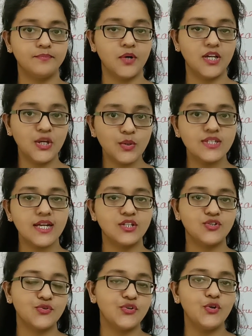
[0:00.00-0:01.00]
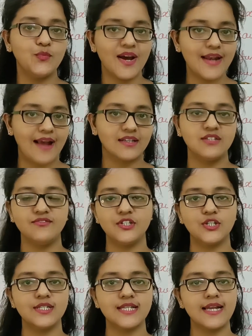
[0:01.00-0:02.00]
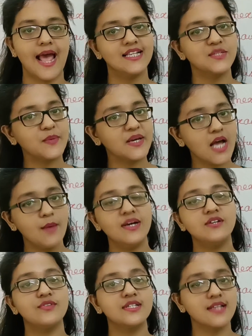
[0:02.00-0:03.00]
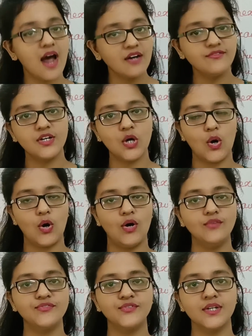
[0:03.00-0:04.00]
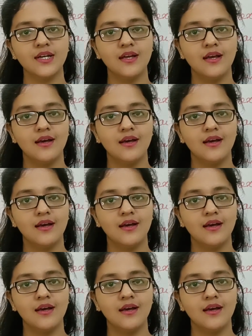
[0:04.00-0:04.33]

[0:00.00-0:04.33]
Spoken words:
polluted through human activities and has become a reservoir of